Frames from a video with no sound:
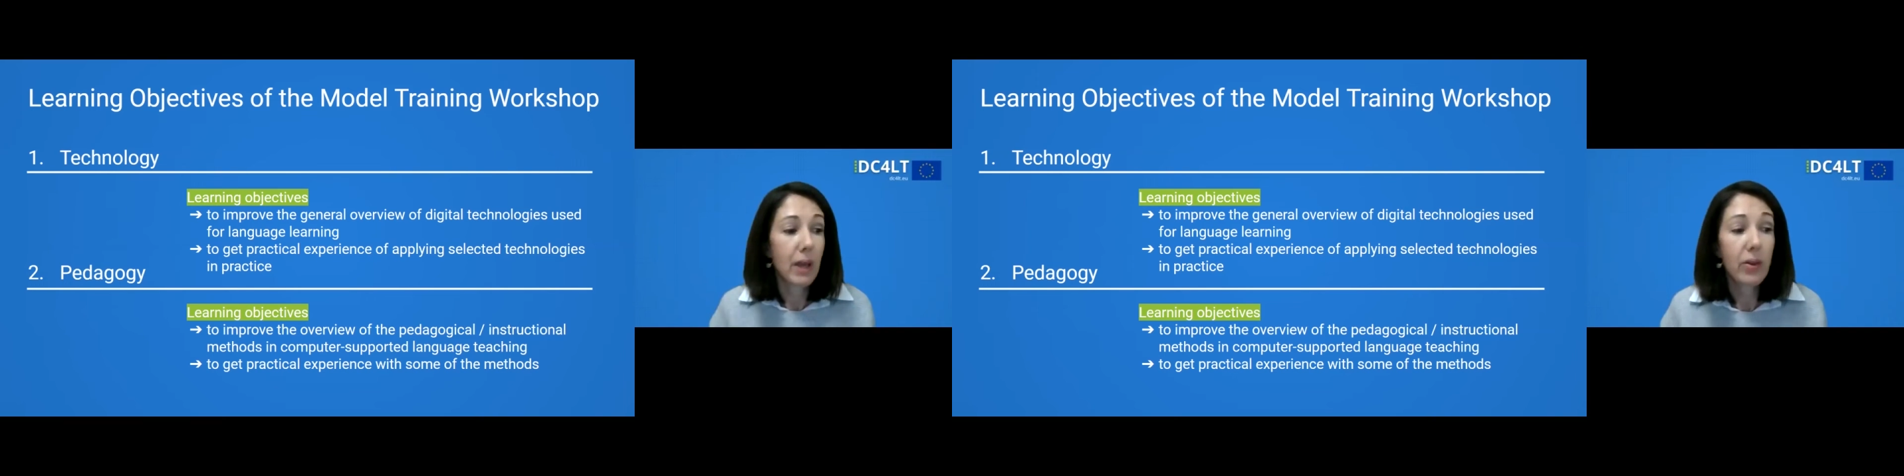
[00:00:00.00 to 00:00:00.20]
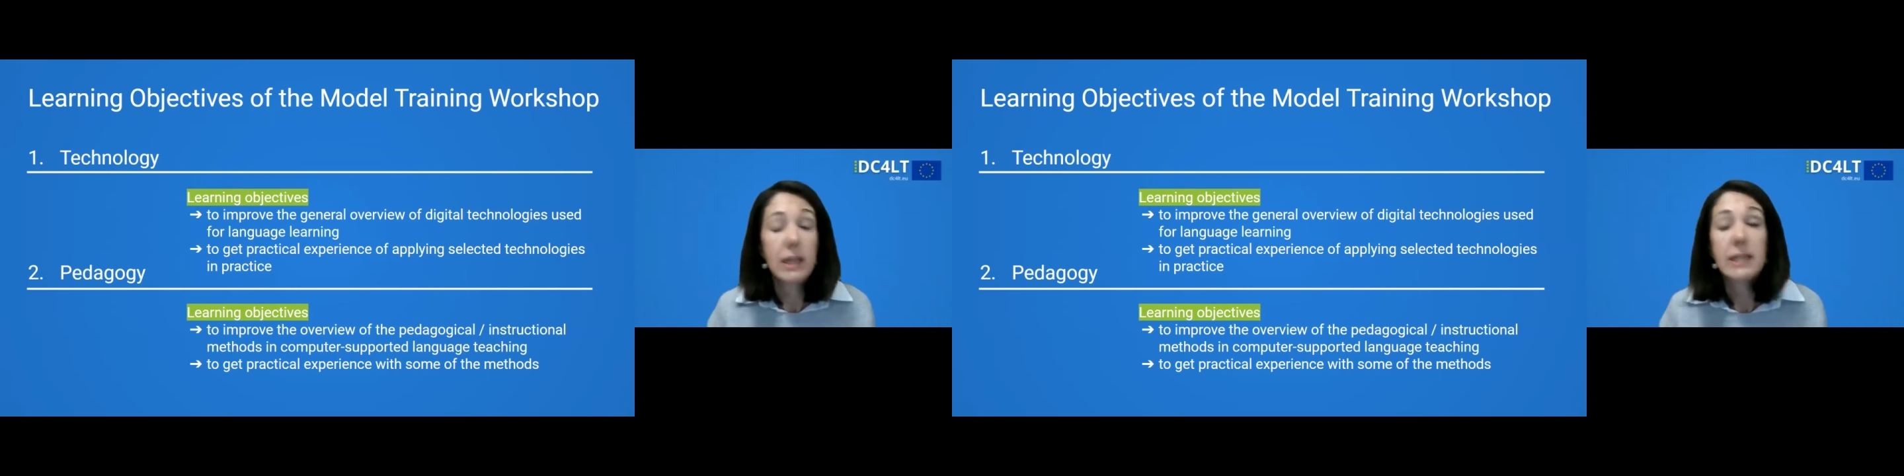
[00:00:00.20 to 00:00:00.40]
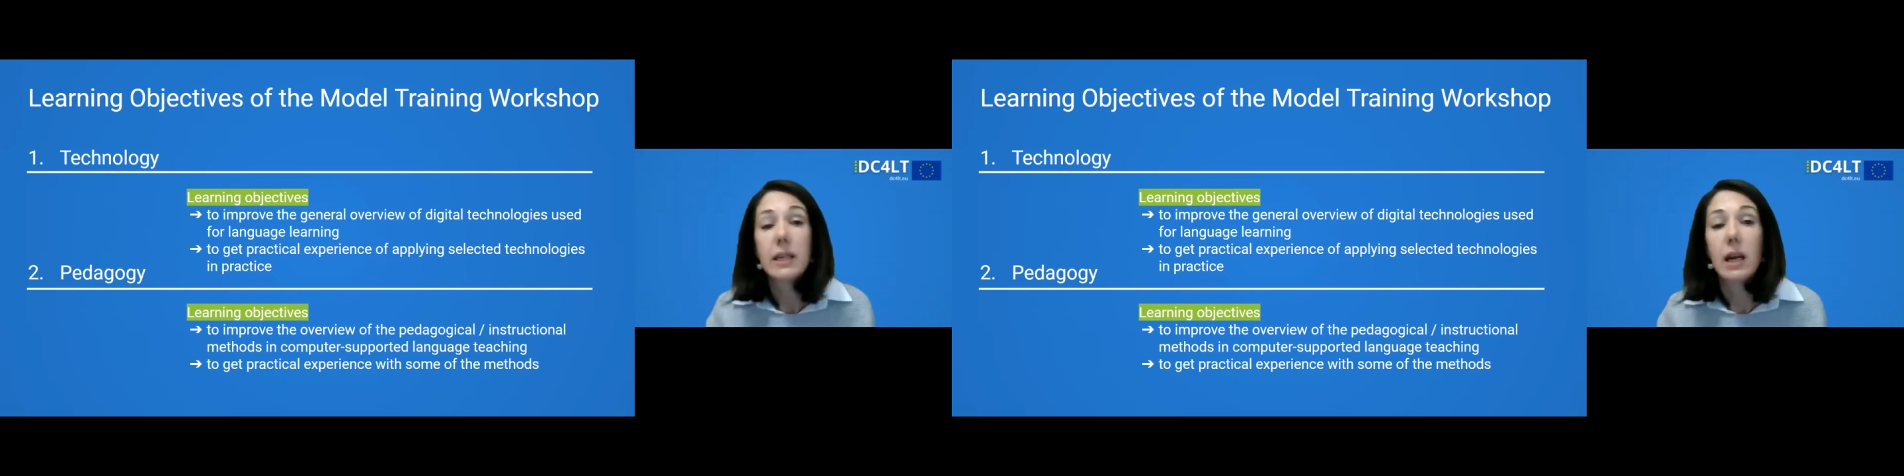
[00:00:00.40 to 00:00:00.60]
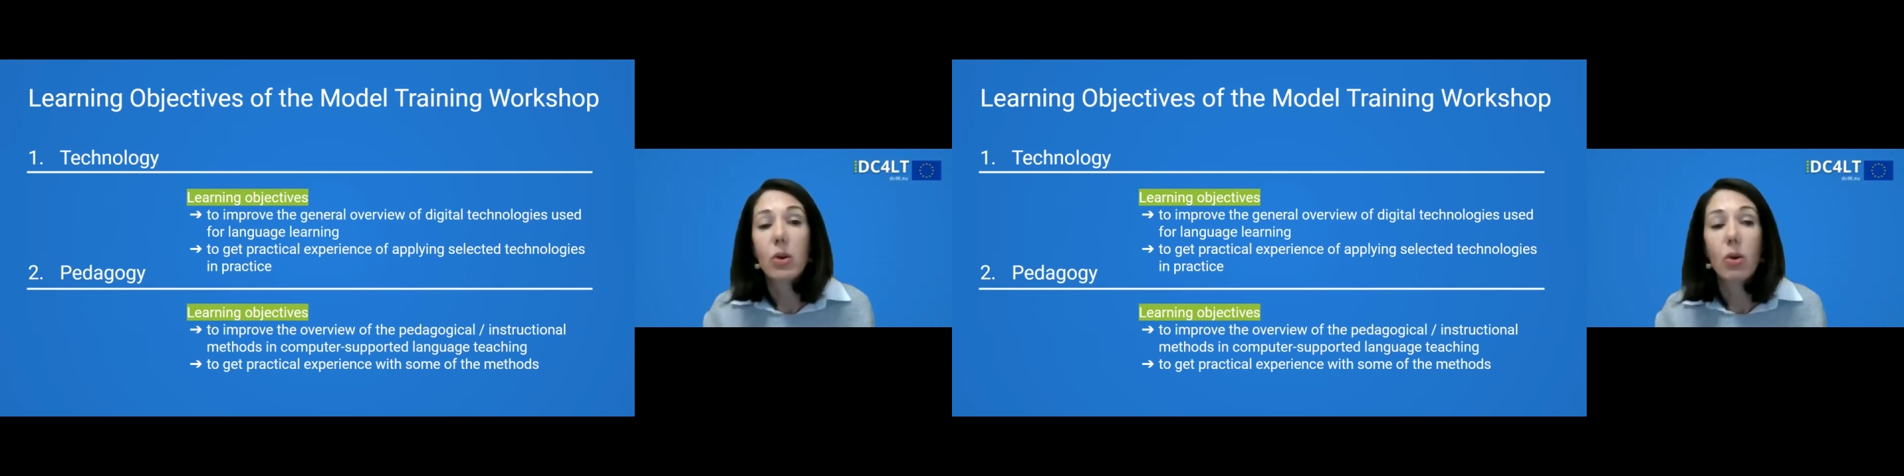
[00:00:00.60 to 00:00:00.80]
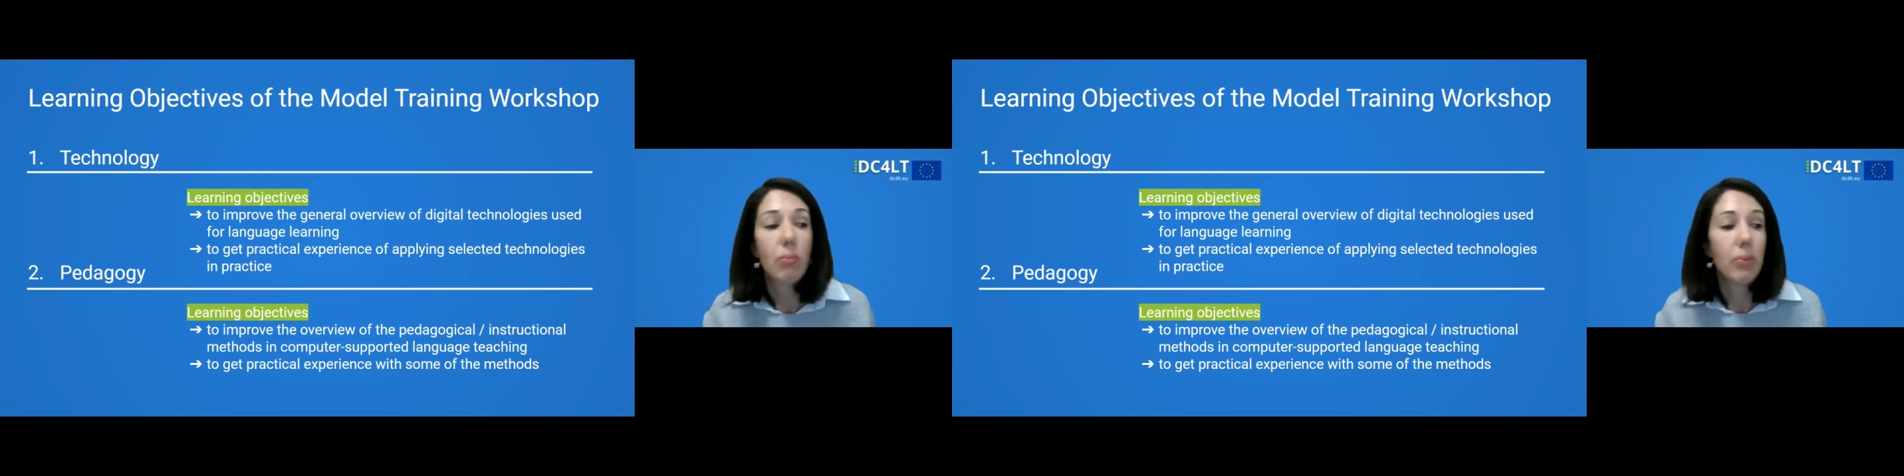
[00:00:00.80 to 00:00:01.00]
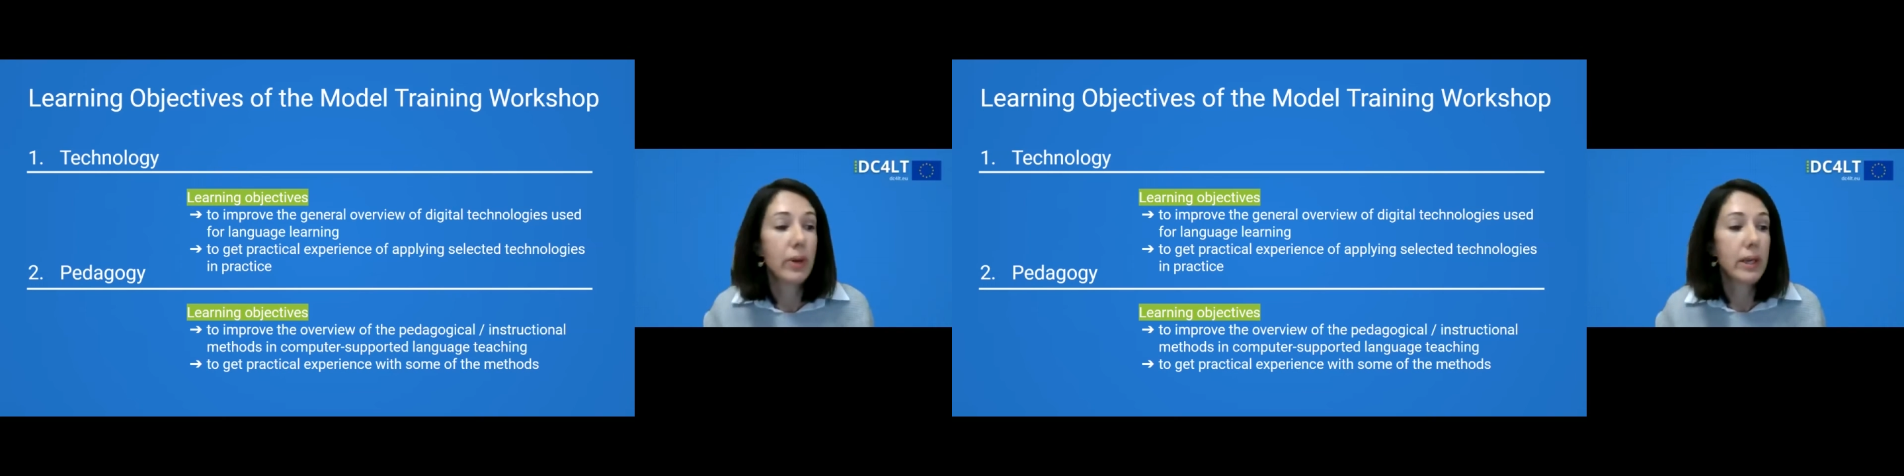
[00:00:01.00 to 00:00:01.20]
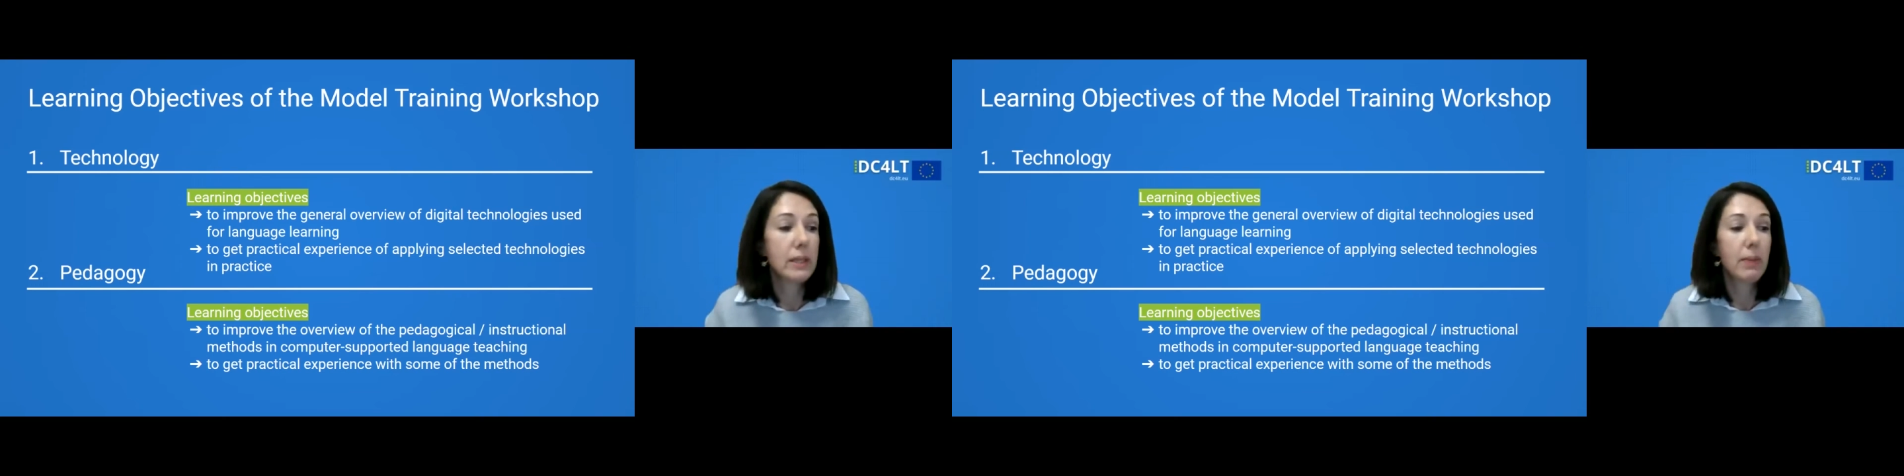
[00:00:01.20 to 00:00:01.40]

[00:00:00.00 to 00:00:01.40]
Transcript: a theoretical component,